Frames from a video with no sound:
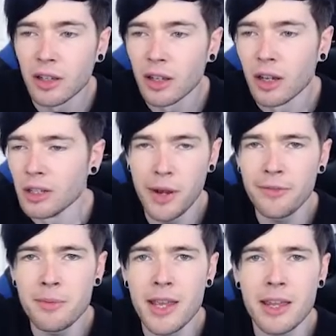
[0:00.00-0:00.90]
Do we
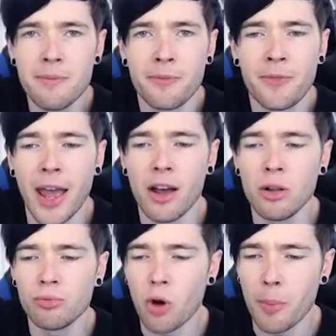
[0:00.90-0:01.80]
have to make him
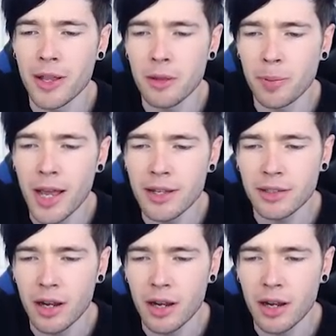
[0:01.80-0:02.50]
fail robbing the place?